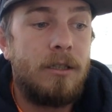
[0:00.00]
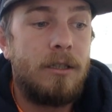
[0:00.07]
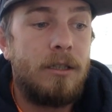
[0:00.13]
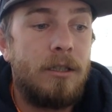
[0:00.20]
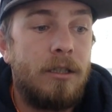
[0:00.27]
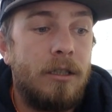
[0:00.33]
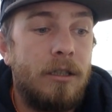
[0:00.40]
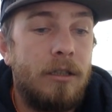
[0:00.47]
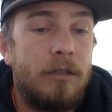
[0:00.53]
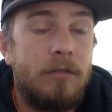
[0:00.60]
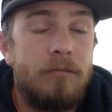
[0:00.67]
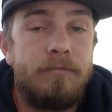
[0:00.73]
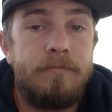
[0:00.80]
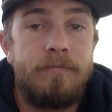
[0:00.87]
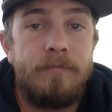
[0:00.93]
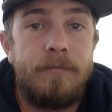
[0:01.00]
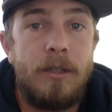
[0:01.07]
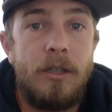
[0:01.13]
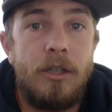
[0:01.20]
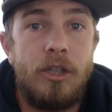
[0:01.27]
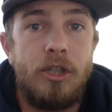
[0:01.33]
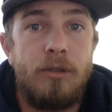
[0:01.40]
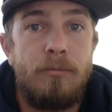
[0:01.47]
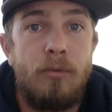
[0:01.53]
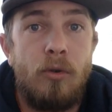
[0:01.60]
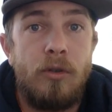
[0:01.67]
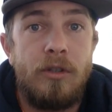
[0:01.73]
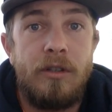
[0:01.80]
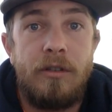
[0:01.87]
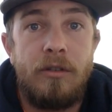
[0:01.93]
the
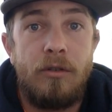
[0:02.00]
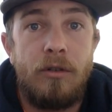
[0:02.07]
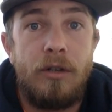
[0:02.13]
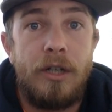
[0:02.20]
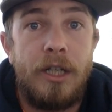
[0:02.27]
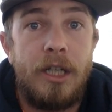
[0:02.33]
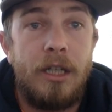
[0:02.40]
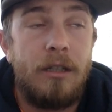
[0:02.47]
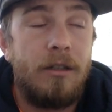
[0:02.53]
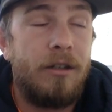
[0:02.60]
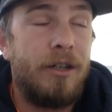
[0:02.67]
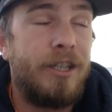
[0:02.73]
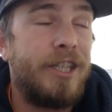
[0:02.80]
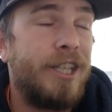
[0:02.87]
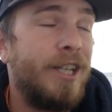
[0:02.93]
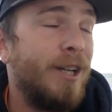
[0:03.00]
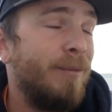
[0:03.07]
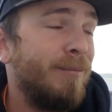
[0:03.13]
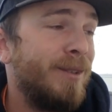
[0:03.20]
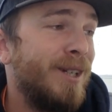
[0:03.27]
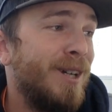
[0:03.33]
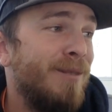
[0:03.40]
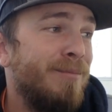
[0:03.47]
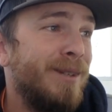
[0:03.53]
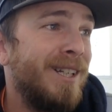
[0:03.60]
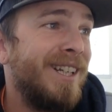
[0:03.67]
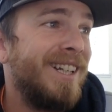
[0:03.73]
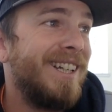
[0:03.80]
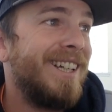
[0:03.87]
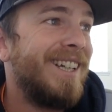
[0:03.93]
Sports Authority or some
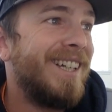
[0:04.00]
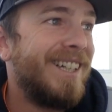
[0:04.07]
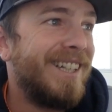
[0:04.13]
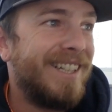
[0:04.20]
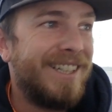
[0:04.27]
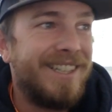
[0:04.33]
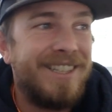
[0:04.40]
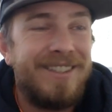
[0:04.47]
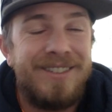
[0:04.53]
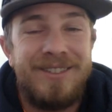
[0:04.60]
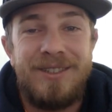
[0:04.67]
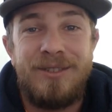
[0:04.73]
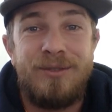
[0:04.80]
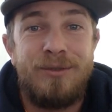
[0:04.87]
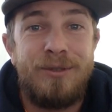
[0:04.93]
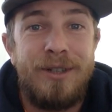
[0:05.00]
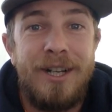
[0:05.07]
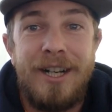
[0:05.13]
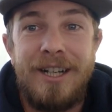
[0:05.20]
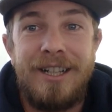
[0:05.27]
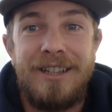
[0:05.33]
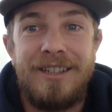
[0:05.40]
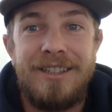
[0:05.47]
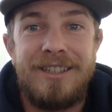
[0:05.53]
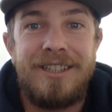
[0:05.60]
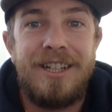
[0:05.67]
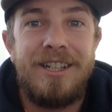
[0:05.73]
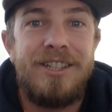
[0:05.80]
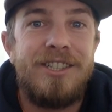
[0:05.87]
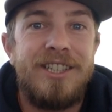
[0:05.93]
company was running this
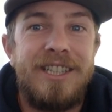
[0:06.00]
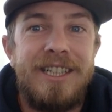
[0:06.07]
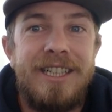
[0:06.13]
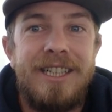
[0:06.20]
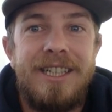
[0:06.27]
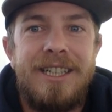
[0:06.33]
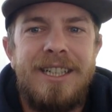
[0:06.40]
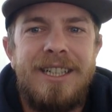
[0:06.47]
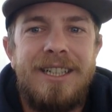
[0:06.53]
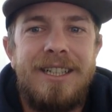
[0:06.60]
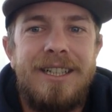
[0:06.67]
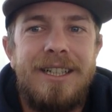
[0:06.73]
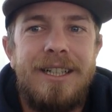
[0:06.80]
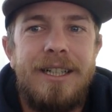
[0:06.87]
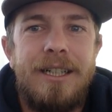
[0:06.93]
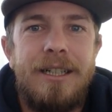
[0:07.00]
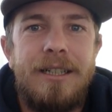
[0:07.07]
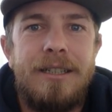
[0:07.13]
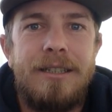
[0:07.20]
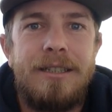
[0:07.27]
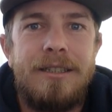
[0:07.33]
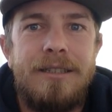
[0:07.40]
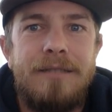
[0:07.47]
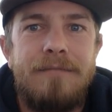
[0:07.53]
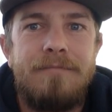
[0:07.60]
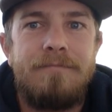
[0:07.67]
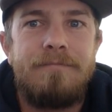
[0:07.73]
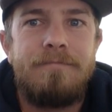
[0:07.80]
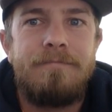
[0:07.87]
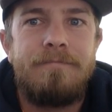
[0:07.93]
country.
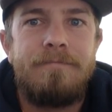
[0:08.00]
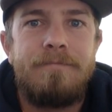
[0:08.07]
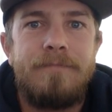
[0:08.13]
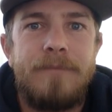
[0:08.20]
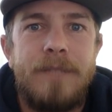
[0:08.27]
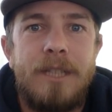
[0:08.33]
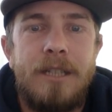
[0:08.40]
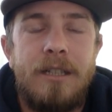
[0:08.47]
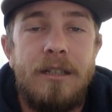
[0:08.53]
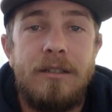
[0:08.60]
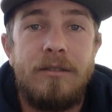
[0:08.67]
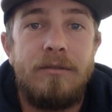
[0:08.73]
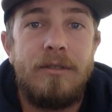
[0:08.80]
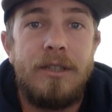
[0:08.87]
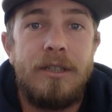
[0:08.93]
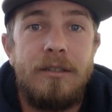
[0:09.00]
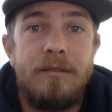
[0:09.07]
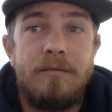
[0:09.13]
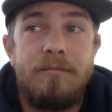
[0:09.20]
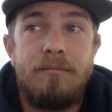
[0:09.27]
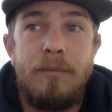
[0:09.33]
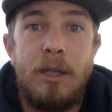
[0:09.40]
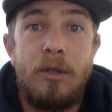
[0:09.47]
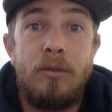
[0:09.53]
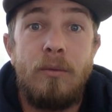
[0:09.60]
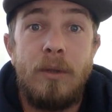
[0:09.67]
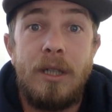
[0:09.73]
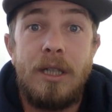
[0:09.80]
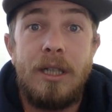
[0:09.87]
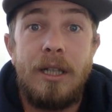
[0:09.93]
It doesn't really
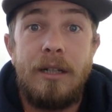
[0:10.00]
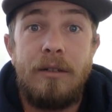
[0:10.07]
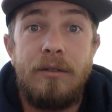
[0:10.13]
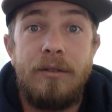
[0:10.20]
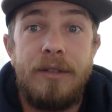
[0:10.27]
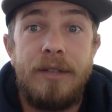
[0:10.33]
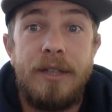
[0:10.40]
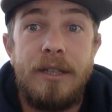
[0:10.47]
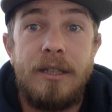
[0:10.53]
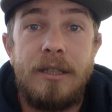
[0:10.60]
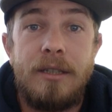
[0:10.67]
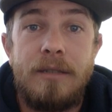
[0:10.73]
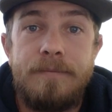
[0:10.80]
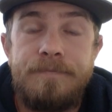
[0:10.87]
bode well, I don't think.